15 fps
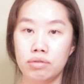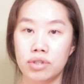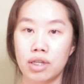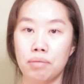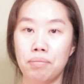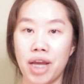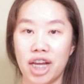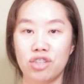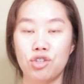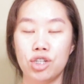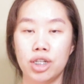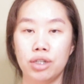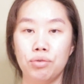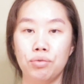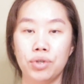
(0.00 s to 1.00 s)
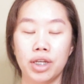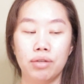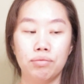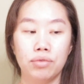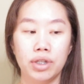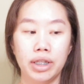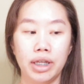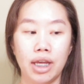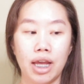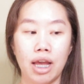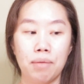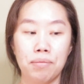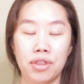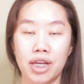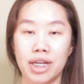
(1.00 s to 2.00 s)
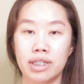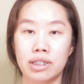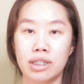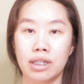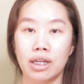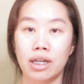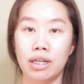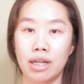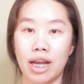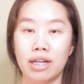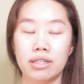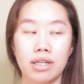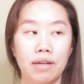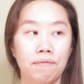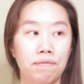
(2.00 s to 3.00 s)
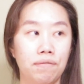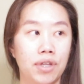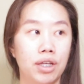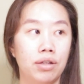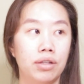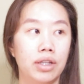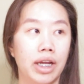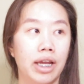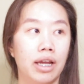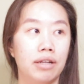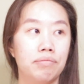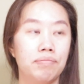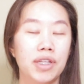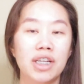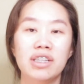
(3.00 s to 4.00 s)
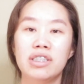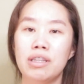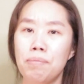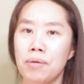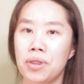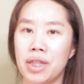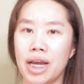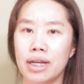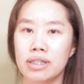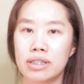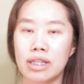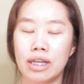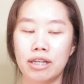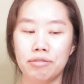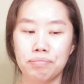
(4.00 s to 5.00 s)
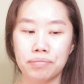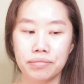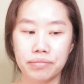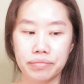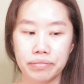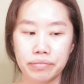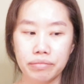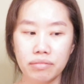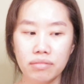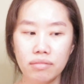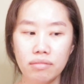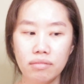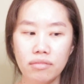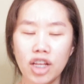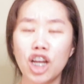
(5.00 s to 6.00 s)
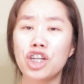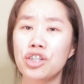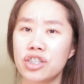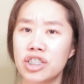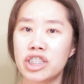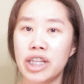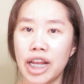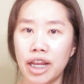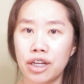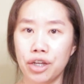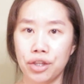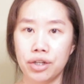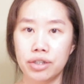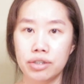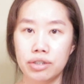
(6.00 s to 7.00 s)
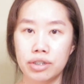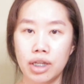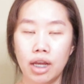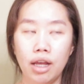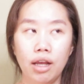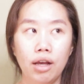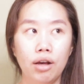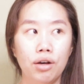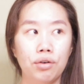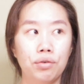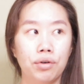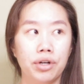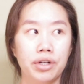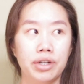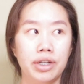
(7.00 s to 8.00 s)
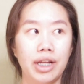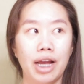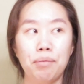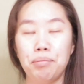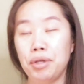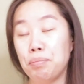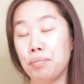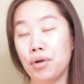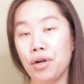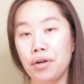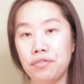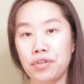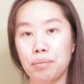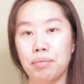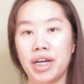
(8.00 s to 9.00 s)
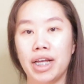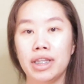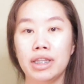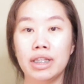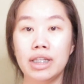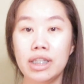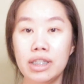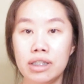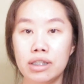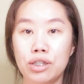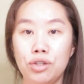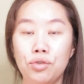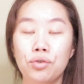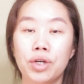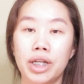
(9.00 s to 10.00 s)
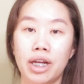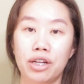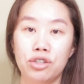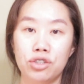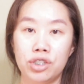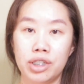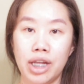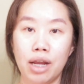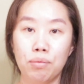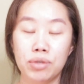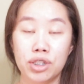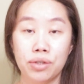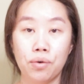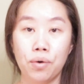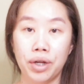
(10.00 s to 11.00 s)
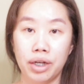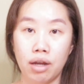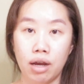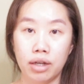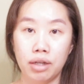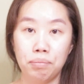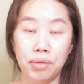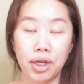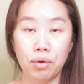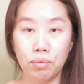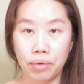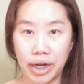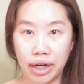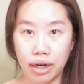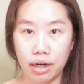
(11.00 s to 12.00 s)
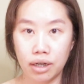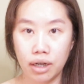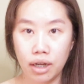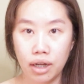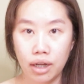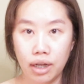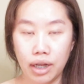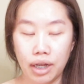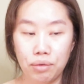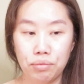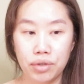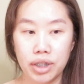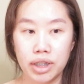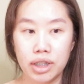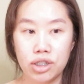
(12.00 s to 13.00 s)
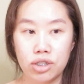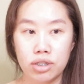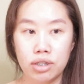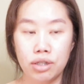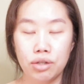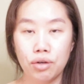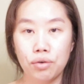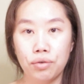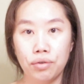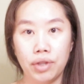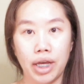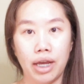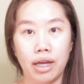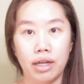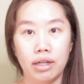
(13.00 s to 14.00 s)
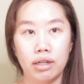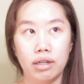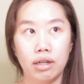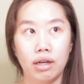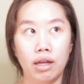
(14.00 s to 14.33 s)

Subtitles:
compassionate, who can really empathize and connect and feel and sympathize and understand others. Or not be perfect, but at least you can understand what's going on and be aware, and really just know that